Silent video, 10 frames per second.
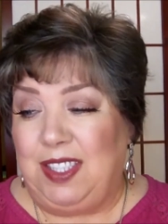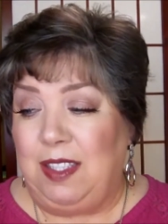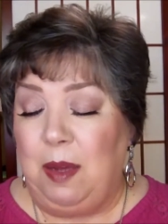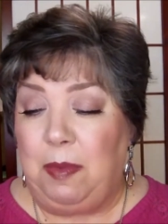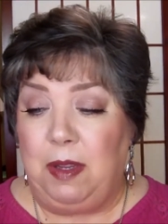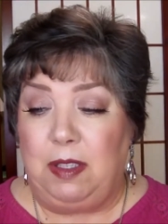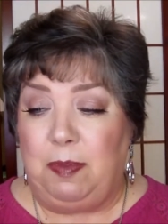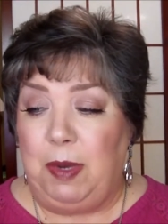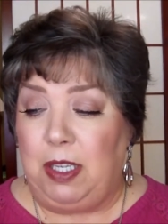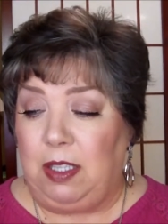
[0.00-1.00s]
something
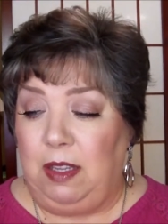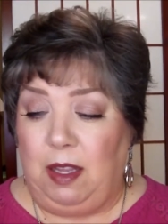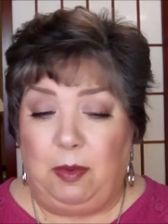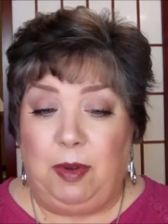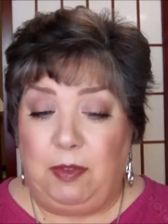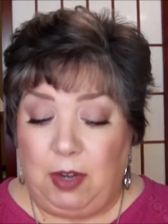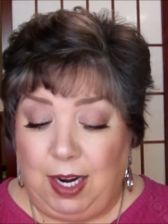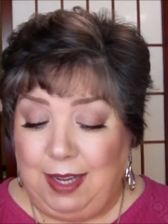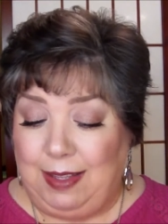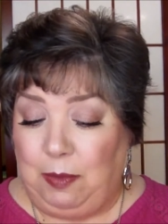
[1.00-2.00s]
especially that we've
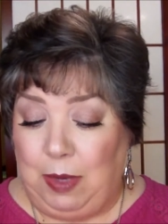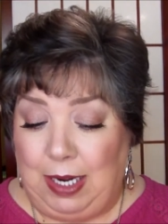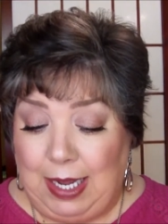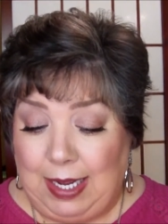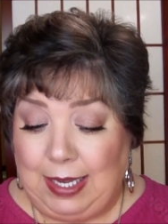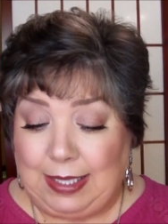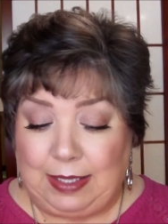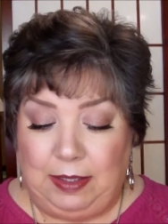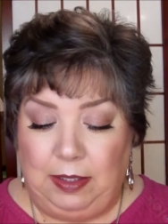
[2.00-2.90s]
tried that we like.